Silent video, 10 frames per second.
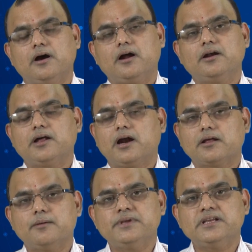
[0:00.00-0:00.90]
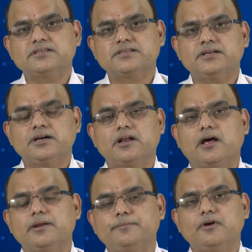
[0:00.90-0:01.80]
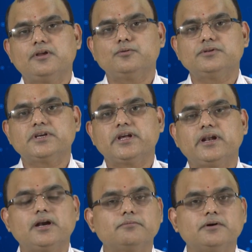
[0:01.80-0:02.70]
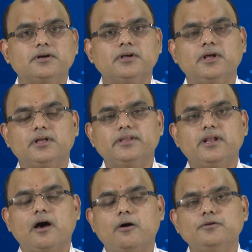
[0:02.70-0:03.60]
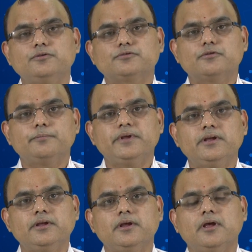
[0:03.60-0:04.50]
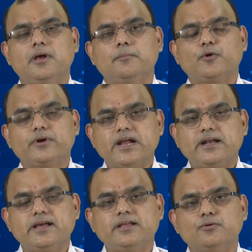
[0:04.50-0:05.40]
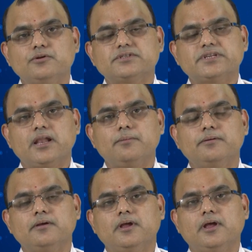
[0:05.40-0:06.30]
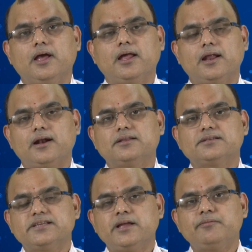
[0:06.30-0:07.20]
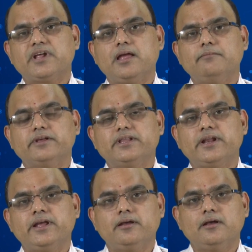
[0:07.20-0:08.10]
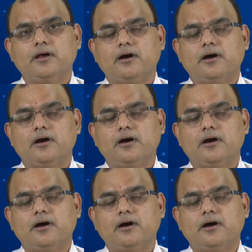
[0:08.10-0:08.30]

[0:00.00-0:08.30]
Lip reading: on data being shared, or if you are using a network, then how you should be protecting yourself, and at the same time whether a